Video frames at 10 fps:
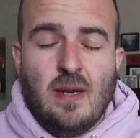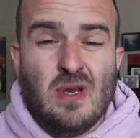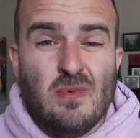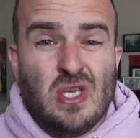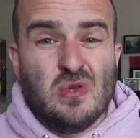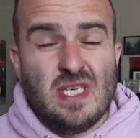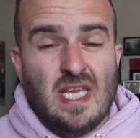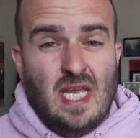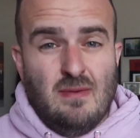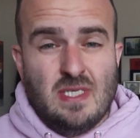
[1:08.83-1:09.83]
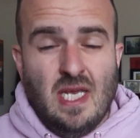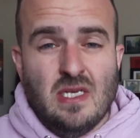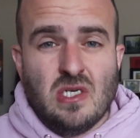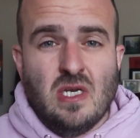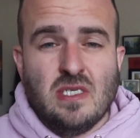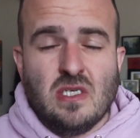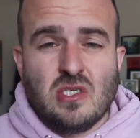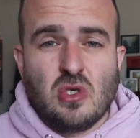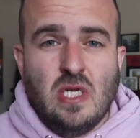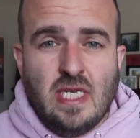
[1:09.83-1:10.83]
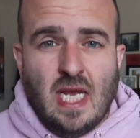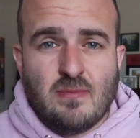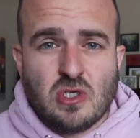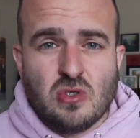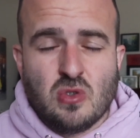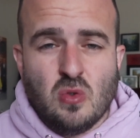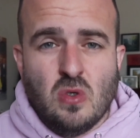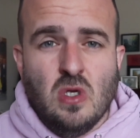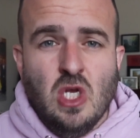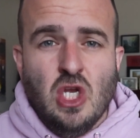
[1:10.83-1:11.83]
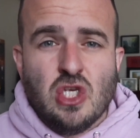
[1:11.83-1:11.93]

I'm gonna be using Camtasia as a screen capture tool,